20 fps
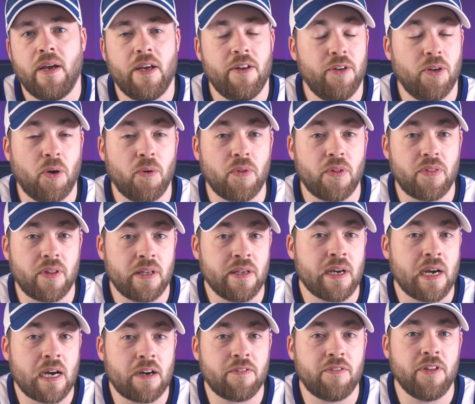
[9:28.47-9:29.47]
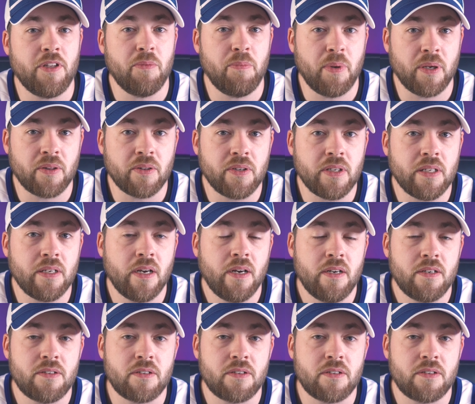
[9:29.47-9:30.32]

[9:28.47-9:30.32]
and know that they have the ability